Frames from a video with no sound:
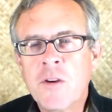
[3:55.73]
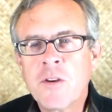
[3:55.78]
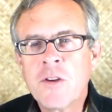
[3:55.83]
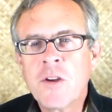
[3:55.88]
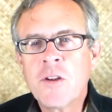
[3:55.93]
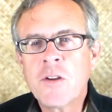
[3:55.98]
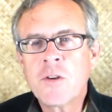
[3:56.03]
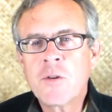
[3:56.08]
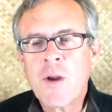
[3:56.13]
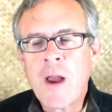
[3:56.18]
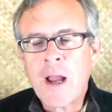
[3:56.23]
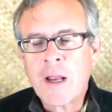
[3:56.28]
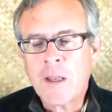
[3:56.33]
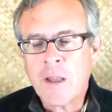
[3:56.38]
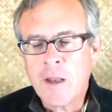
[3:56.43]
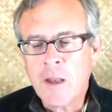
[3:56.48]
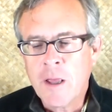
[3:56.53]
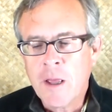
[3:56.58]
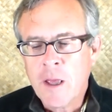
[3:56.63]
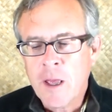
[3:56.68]
They're still
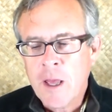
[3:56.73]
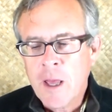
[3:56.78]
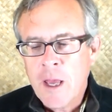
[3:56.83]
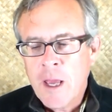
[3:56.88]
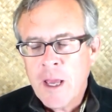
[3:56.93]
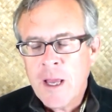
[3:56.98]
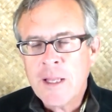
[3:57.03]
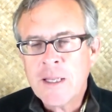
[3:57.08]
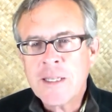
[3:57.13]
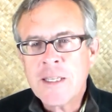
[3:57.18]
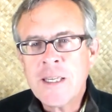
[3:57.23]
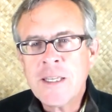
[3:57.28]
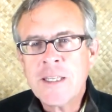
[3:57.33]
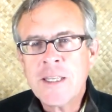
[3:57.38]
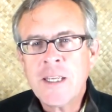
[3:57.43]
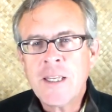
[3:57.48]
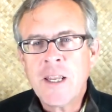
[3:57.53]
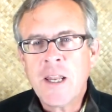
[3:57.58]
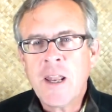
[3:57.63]
attracted, and since they